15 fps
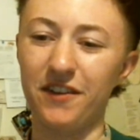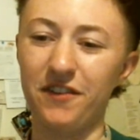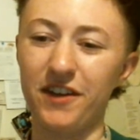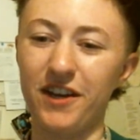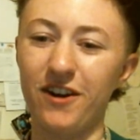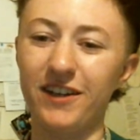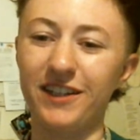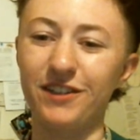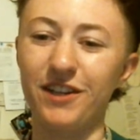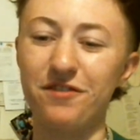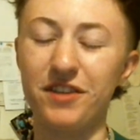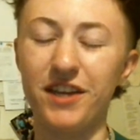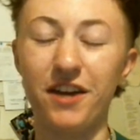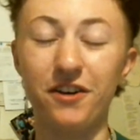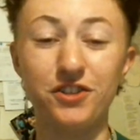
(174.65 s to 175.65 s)
that they already
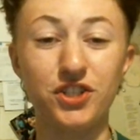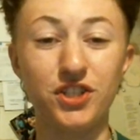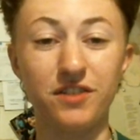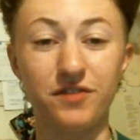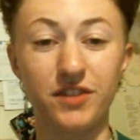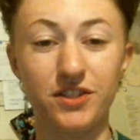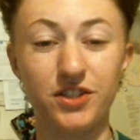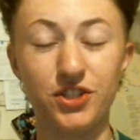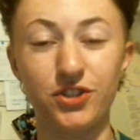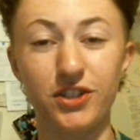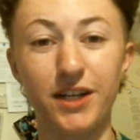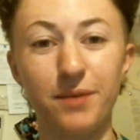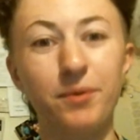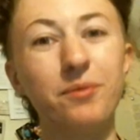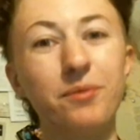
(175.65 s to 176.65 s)
love the energy of this
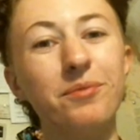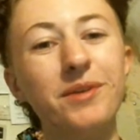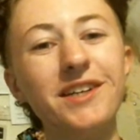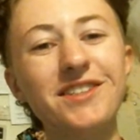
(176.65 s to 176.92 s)
stream.